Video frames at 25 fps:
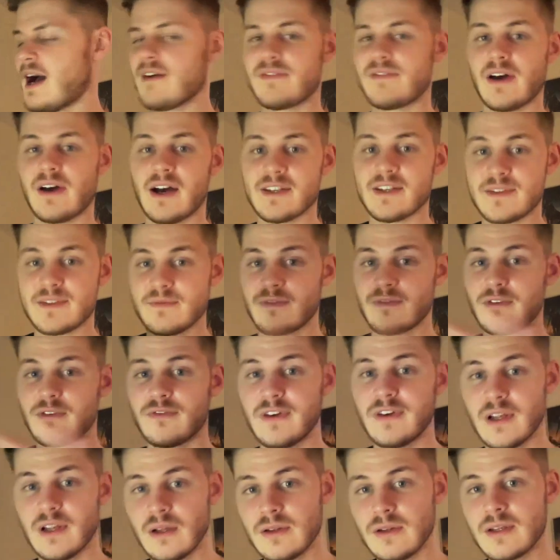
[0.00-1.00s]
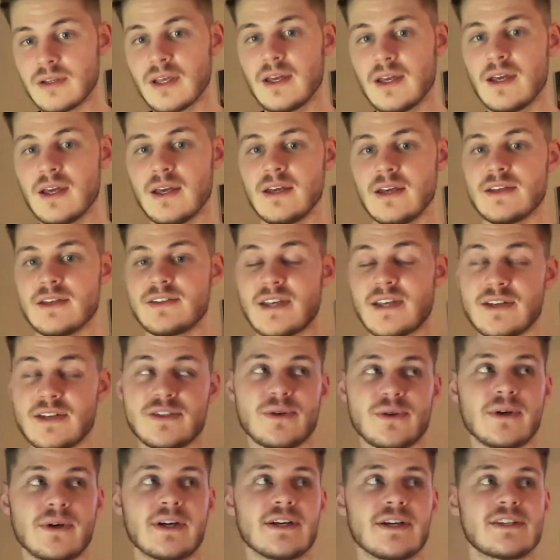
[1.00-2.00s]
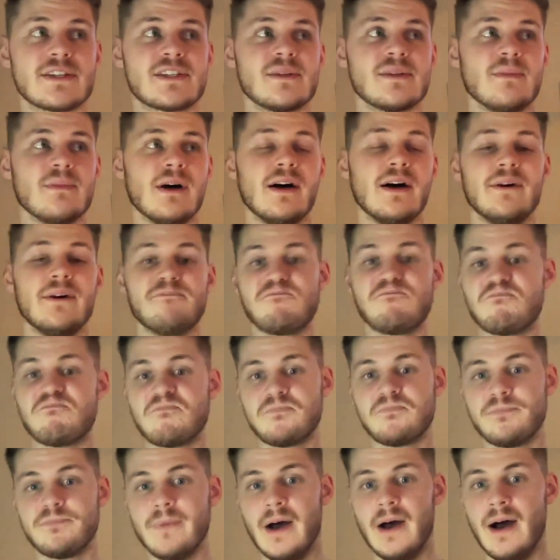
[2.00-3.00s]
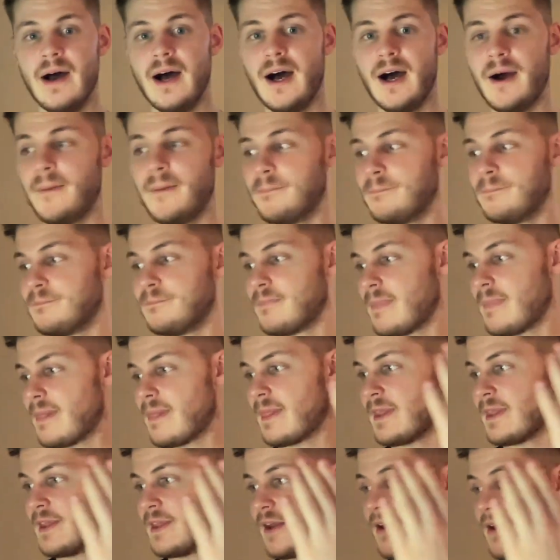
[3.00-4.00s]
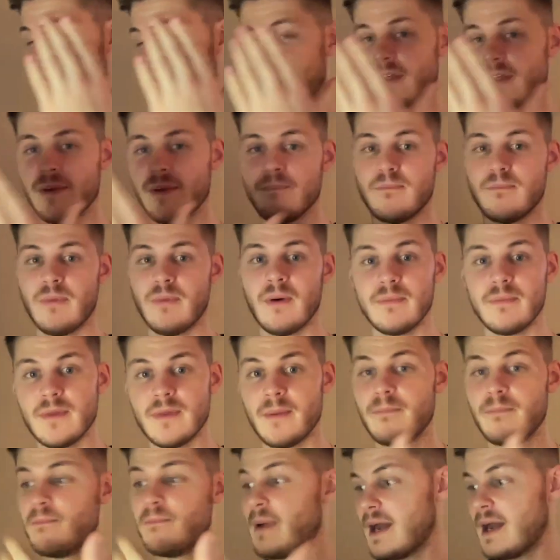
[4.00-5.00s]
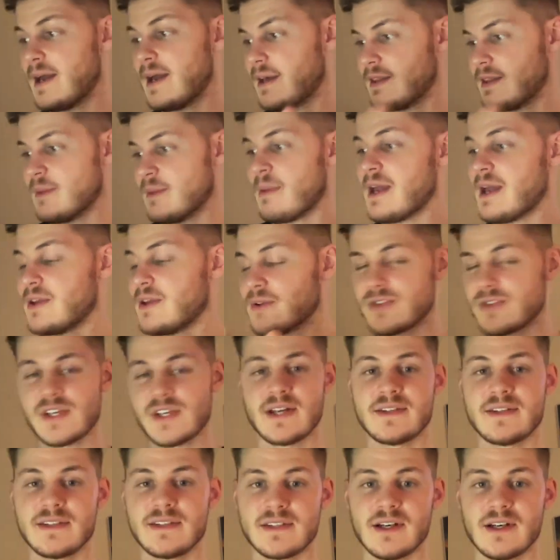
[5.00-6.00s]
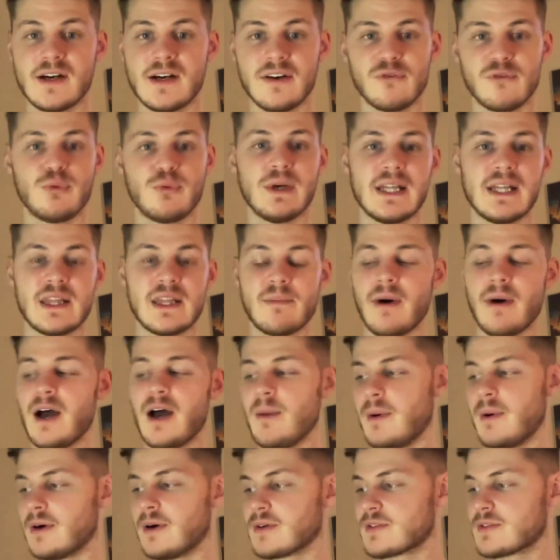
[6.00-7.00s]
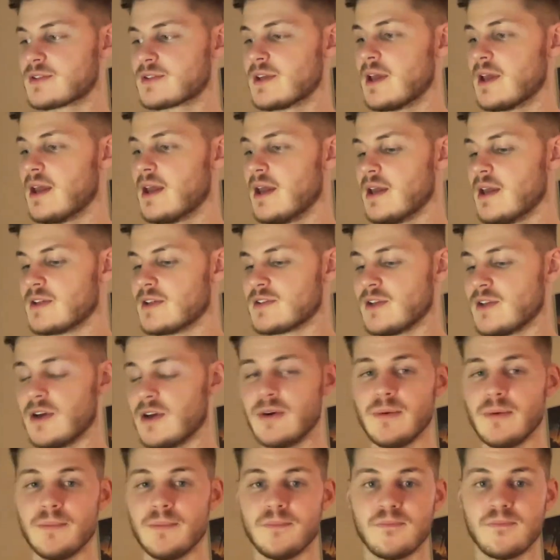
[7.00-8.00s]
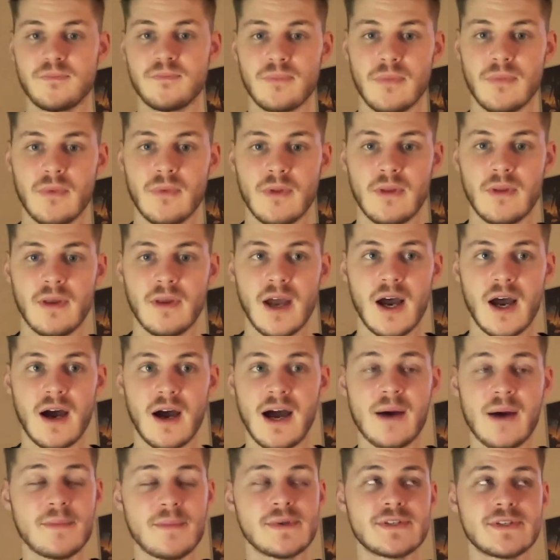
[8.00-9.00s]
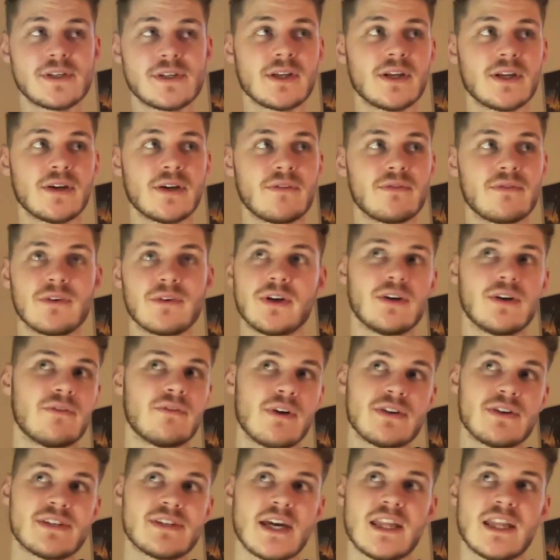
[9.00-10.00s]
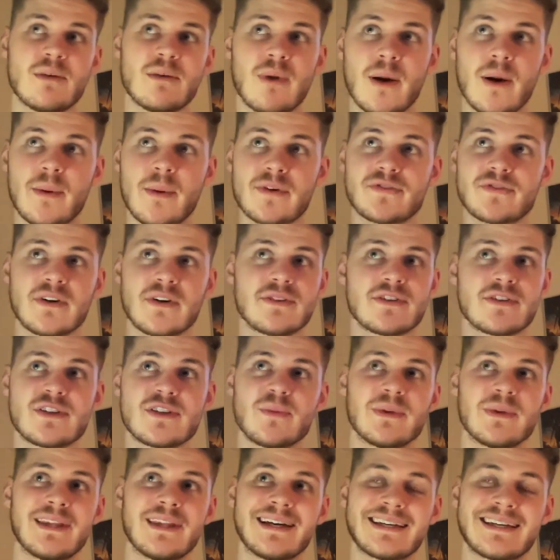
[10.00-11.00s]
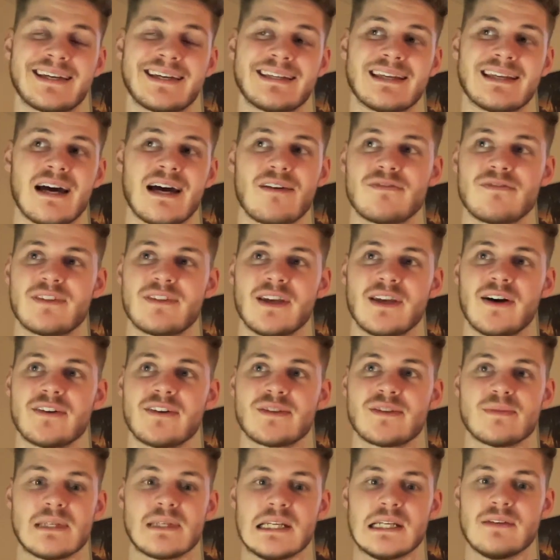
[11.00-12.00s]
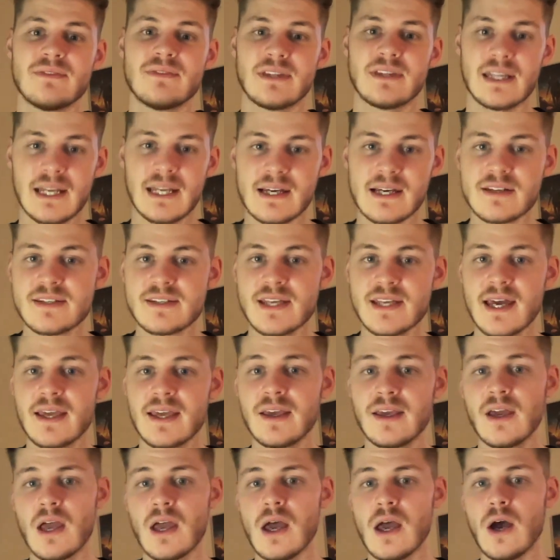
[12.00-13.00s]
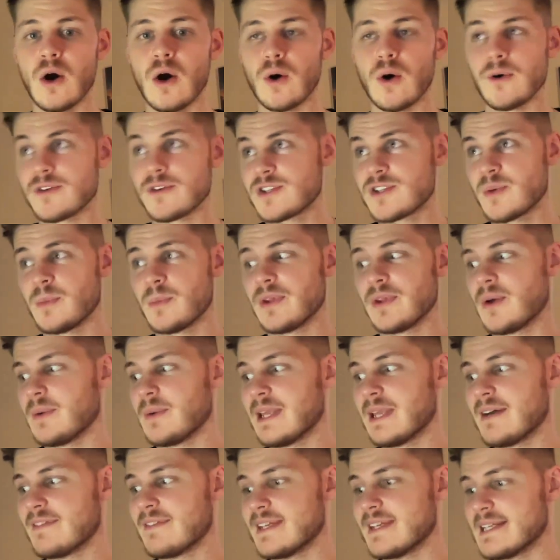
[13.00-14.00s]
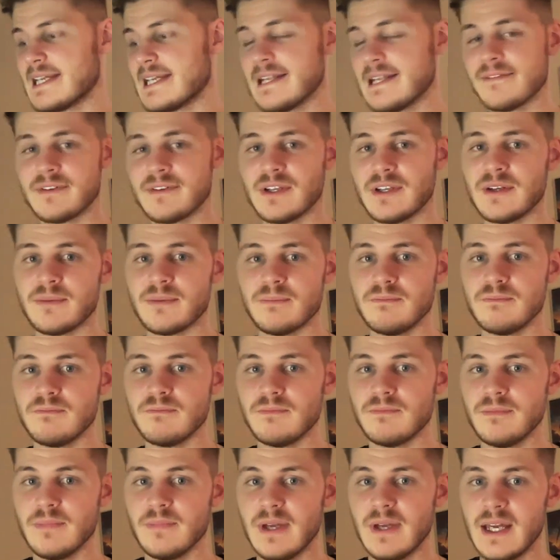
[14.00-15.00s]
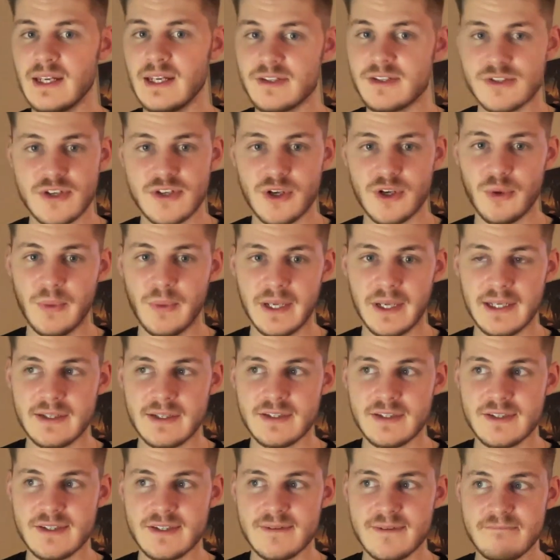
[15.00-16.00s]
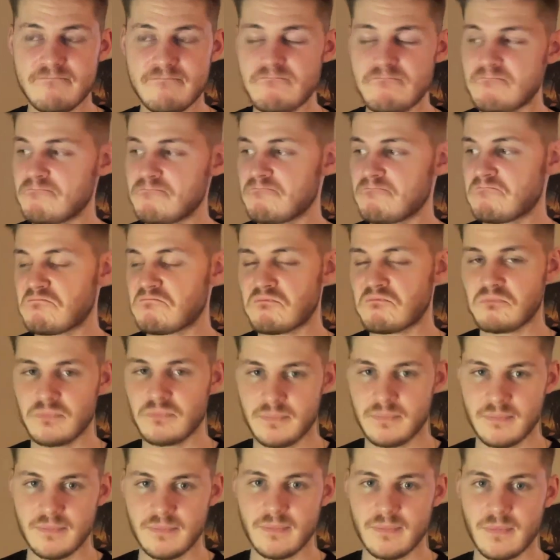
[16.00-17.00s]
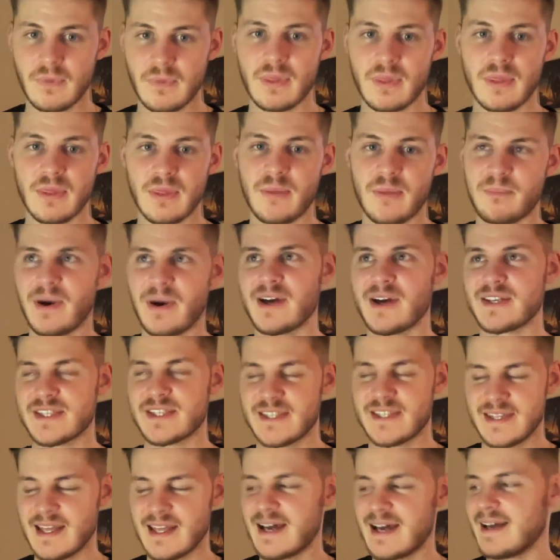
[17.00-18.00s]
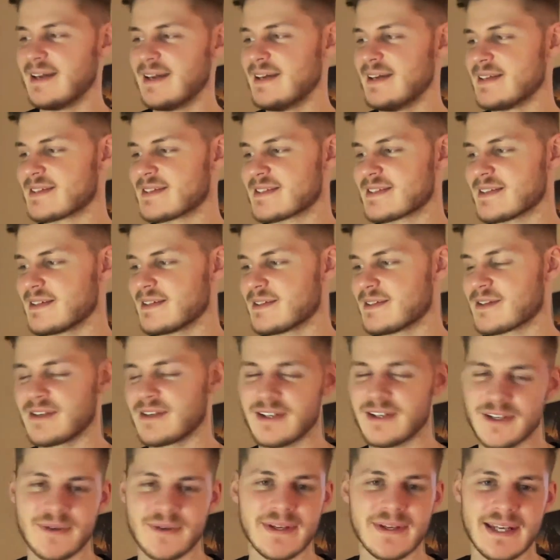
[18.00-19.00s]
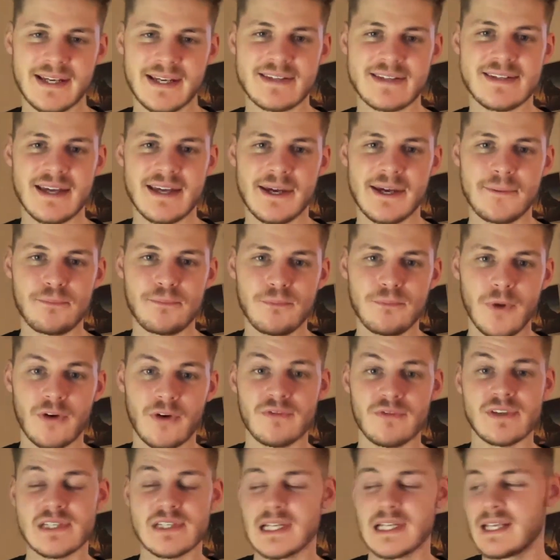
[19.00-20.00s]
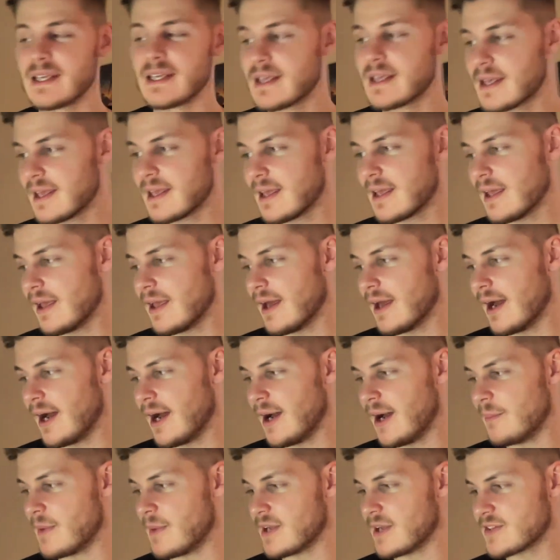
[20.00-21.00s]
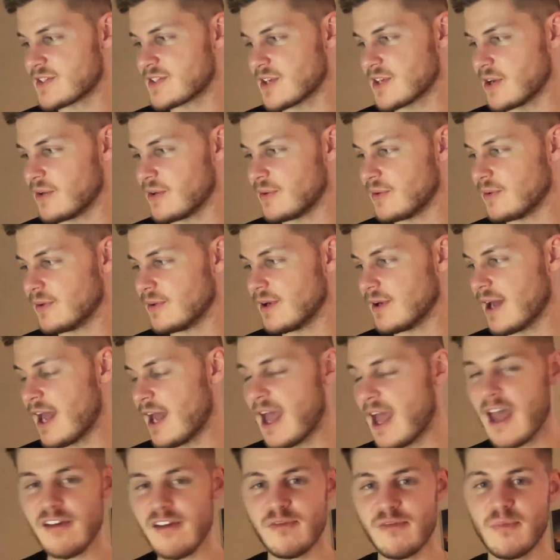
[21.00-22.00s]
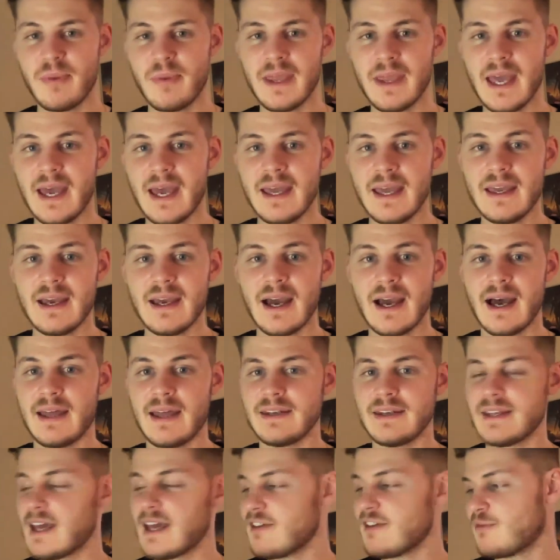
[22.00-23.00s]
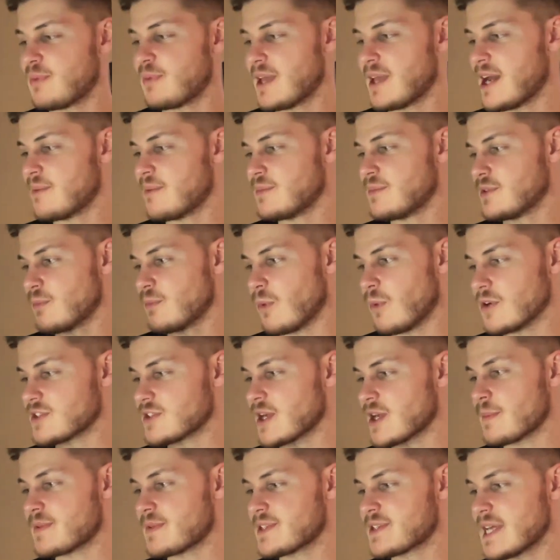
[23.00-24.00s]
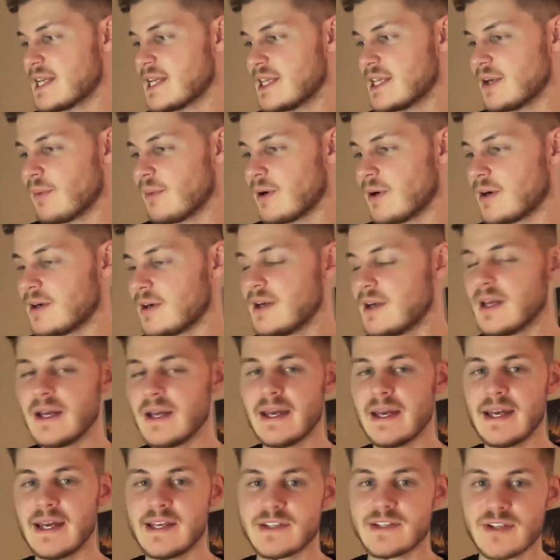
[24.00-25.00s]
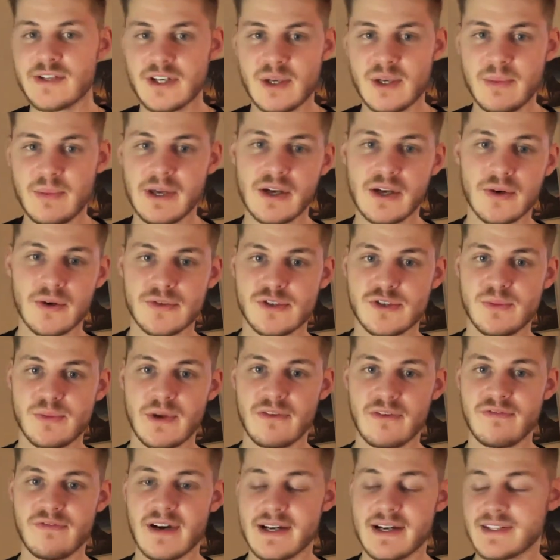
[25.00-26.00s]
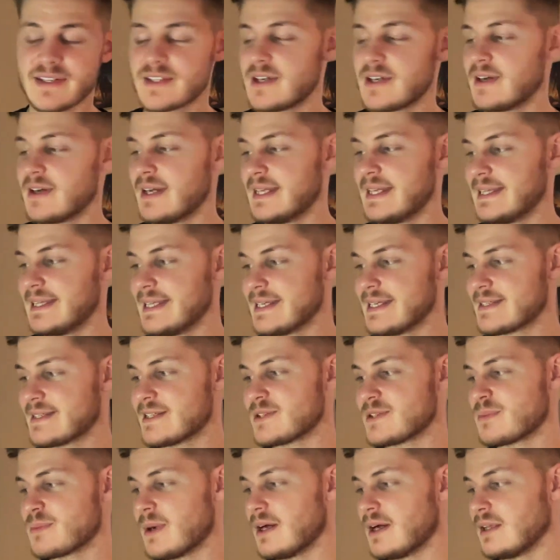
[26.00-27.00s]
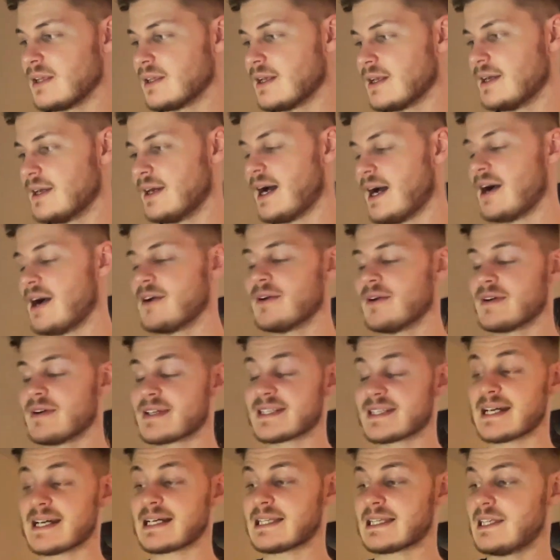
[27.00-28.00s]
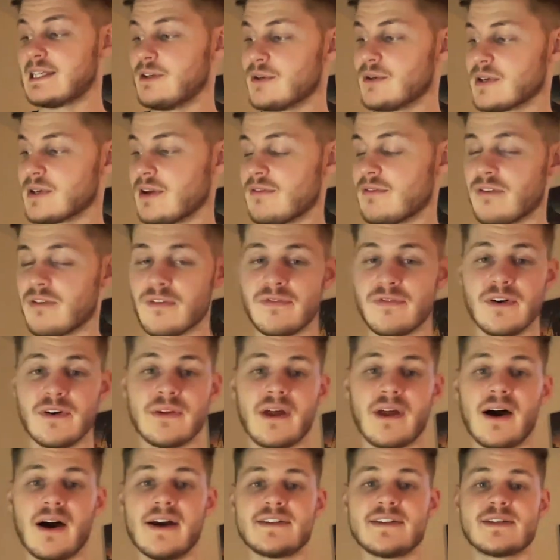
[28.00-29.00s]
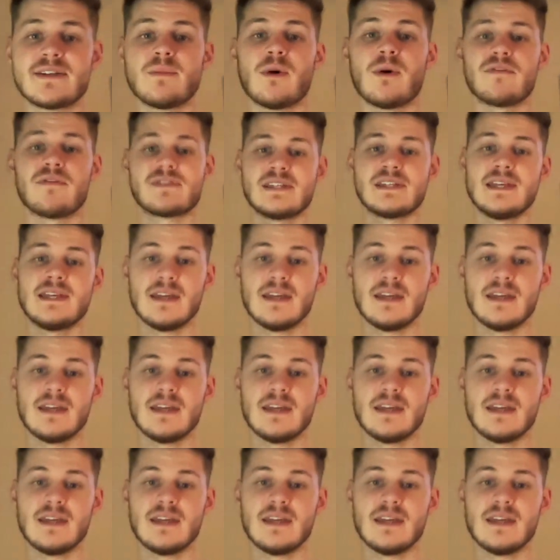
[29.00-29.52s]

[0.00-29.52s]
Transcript: item fulfilled, sent to a customer, you know, the better your chances are of winning the buy box. So are Amazon going to rotate the buy box around to someone that can have the item delivered the next day, or someone that will have it delivered in 2 weeks? The person that is going to do it next day, obviously. And so FBA and FBM, what type of seller you are, is going to be a contributing factor in this as well. How you're going to fulfill the item. Obviously,